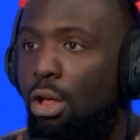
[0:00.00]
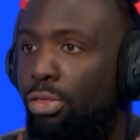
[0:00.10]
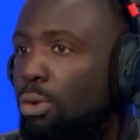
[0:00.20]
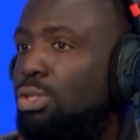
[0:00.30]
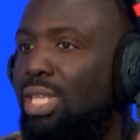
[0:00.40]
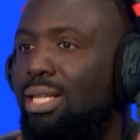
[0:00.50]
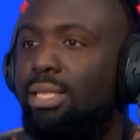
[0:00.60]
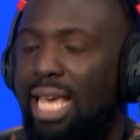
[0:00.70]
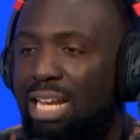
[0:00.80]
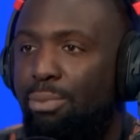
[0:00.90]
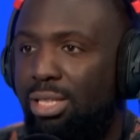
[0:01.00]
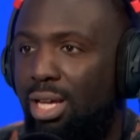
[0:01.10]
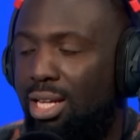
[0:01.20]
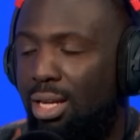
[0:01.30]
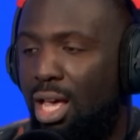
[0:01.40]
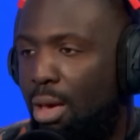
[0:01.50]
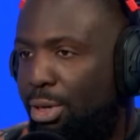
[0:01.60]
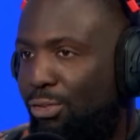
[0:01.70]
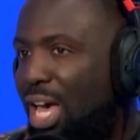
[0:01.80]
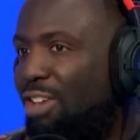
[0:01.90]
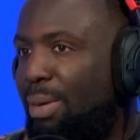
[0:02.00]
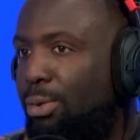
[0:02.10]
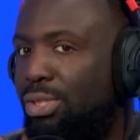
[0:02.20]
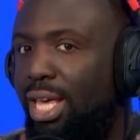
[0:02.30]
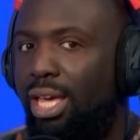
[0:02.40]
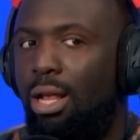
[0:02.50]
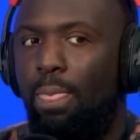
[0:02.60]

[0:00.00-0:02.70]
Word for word: those things can be done. But if you have people saying,